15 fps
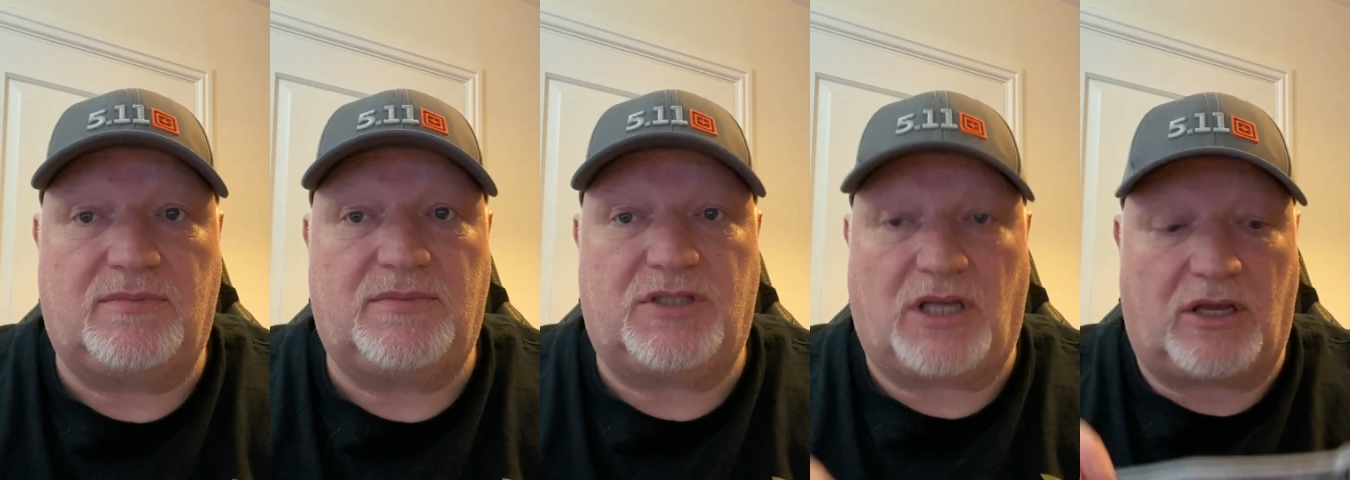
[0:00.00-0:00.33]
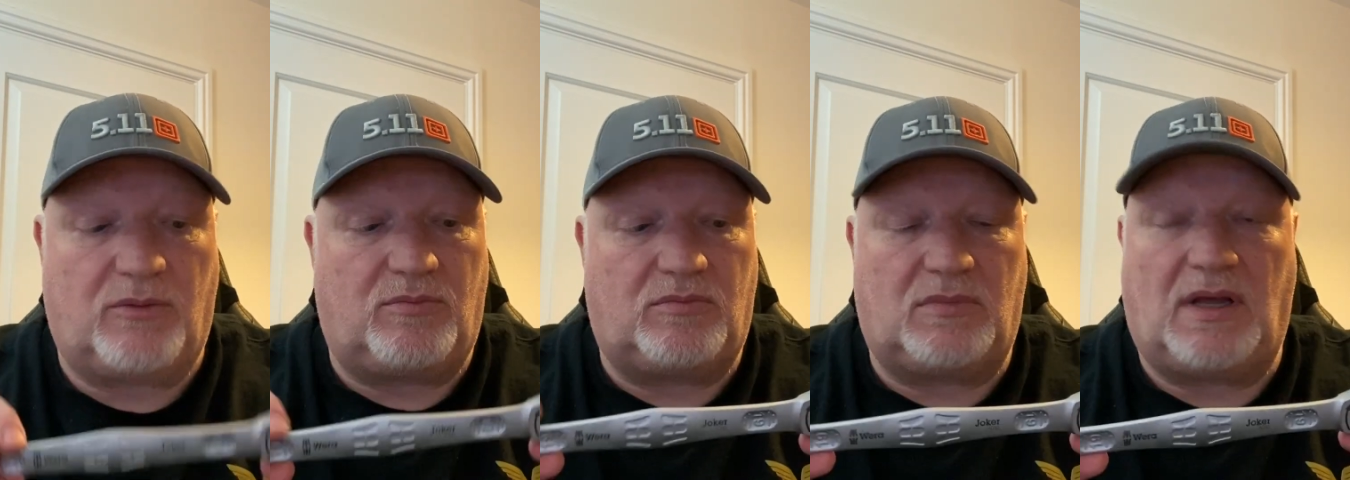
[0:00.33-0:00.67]
So
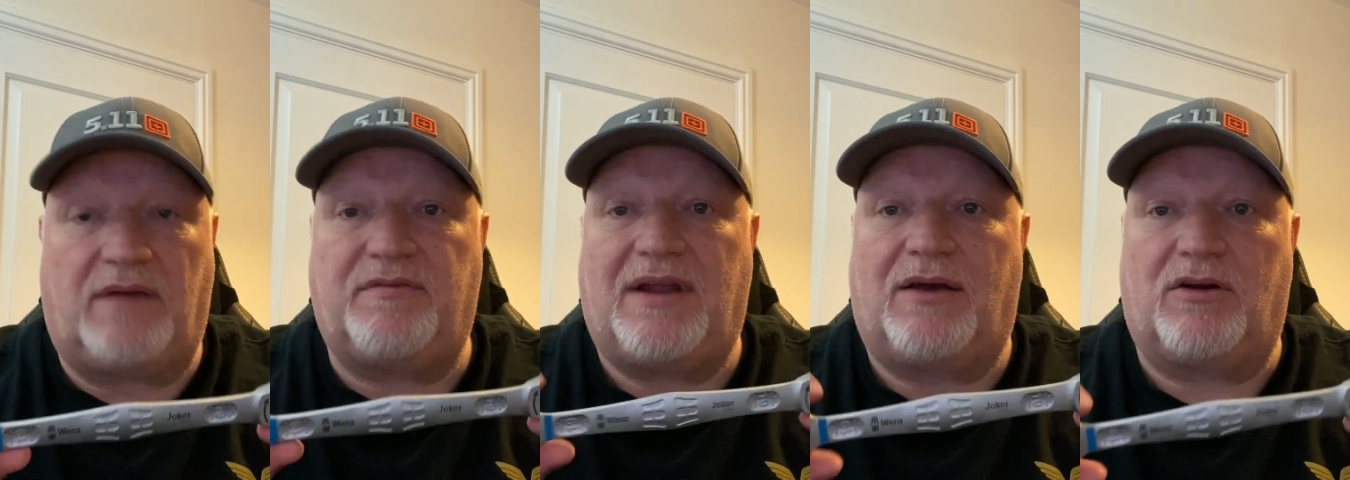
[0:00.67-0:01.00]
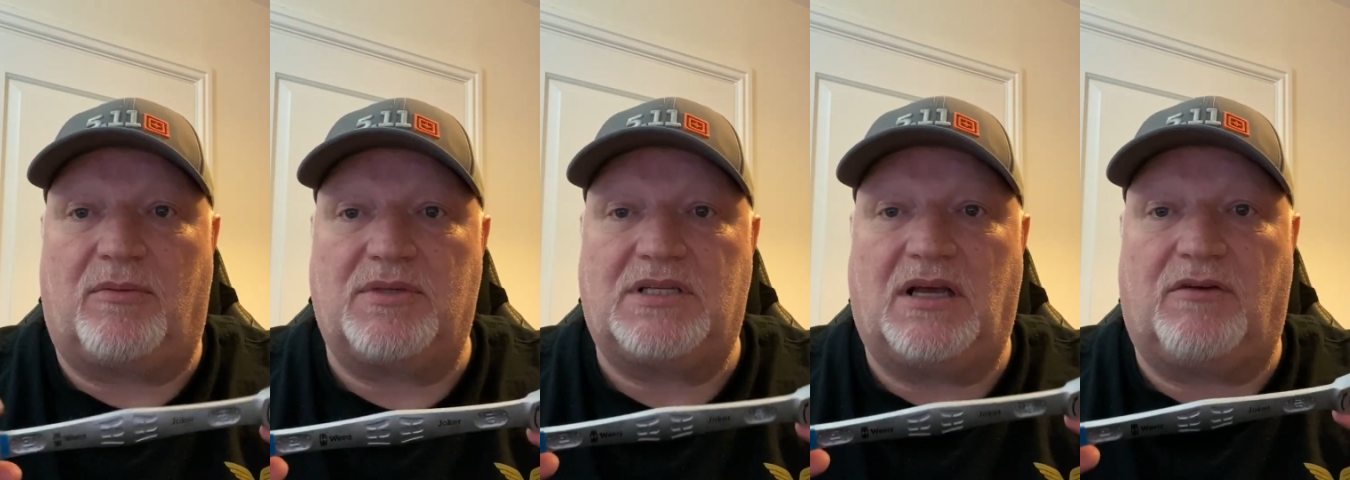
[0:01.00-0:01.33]
I've now got
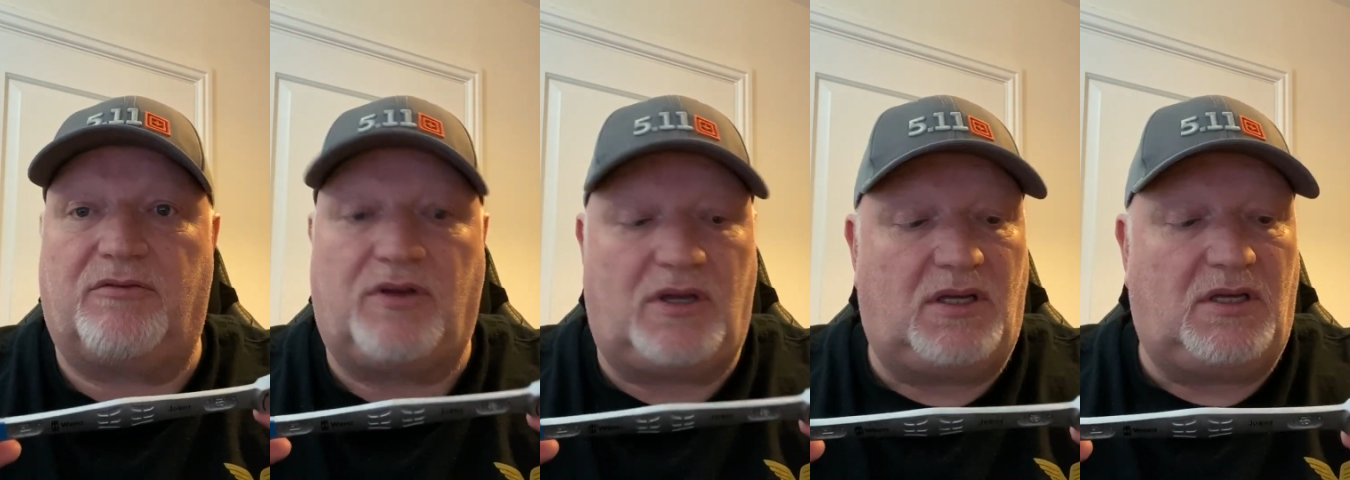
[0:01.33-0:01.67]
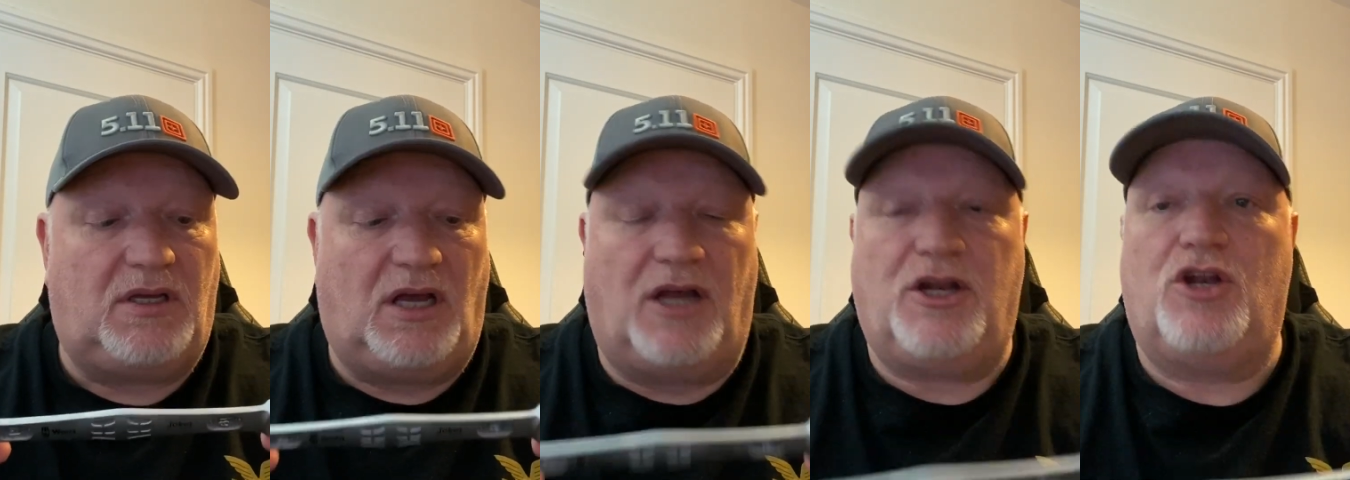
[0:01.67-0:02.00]
myself
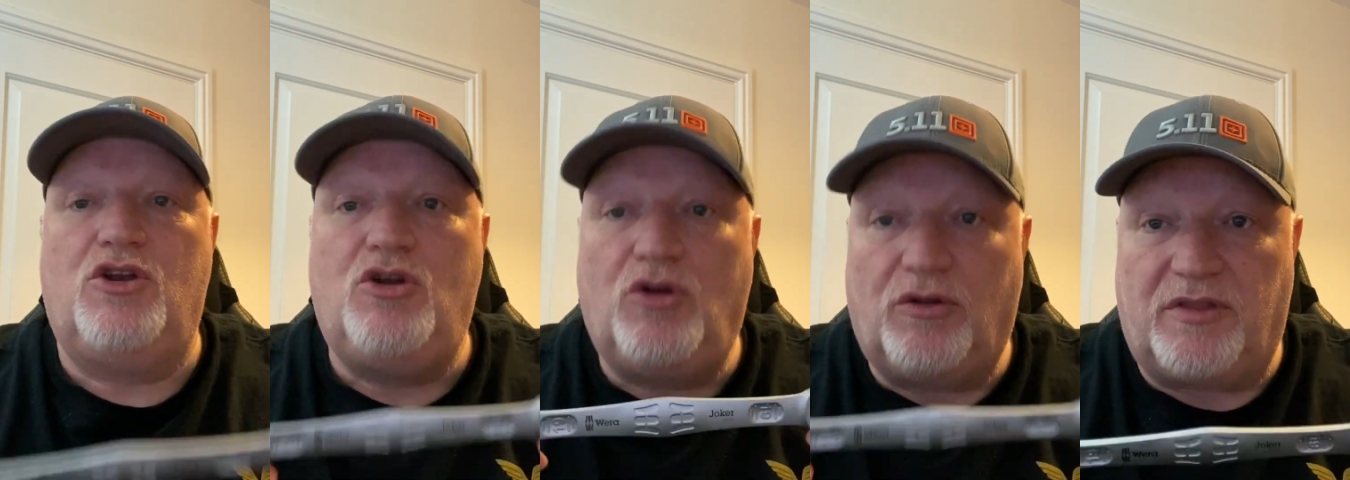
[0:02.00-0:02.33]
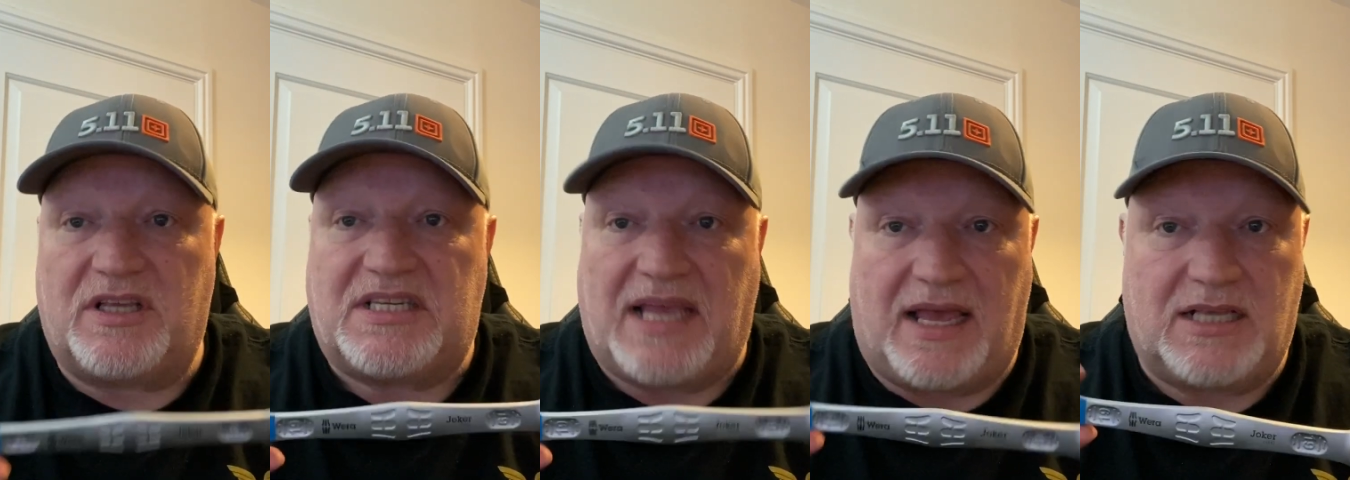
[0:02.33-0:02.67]
another
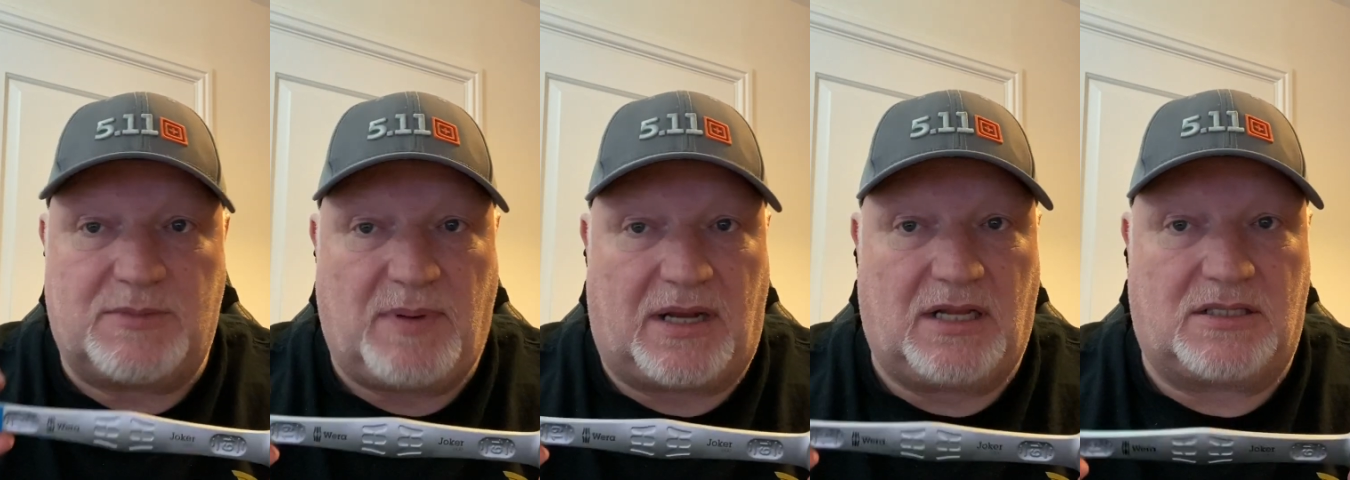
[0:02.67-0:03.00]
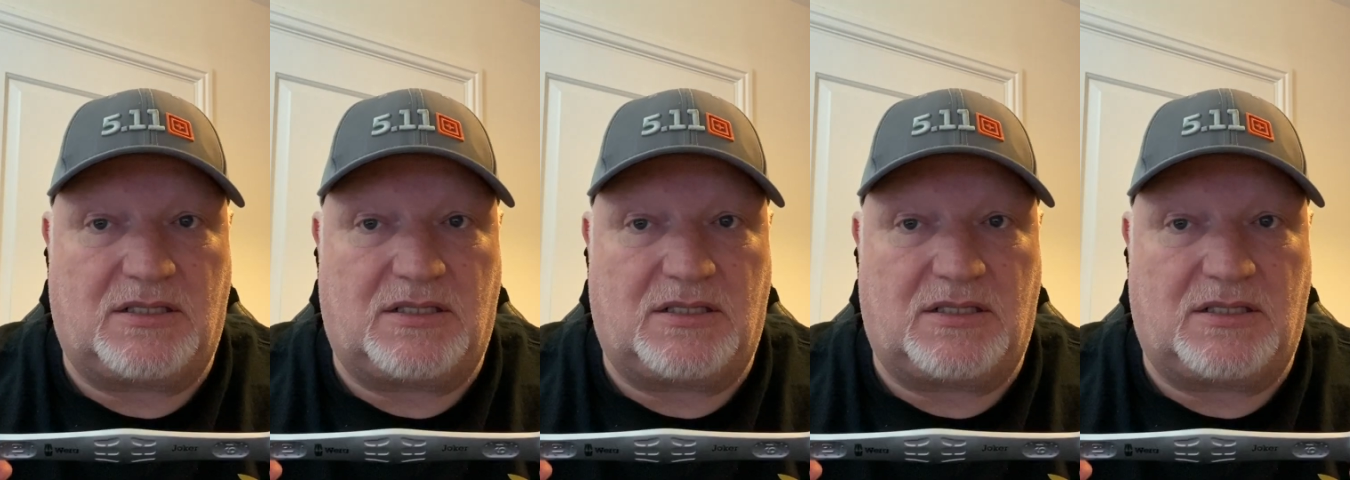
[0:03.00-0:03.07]
set of spanners.